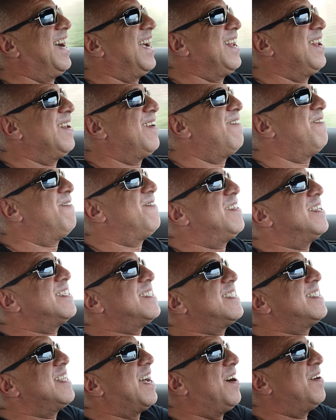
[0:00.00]
I love the
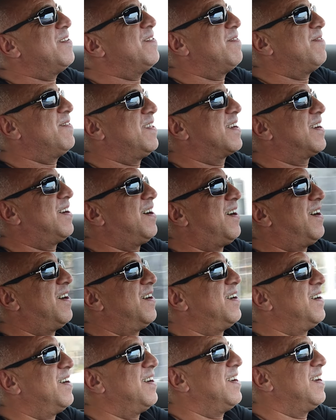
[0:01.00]
sound of the
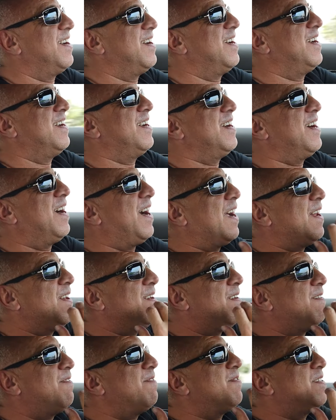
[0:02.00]
car. I
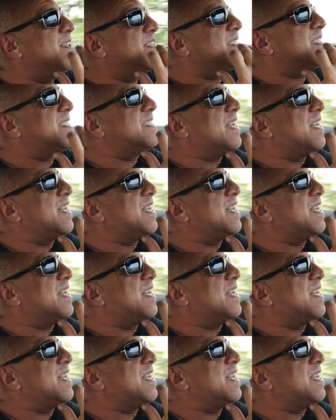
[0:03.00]
love the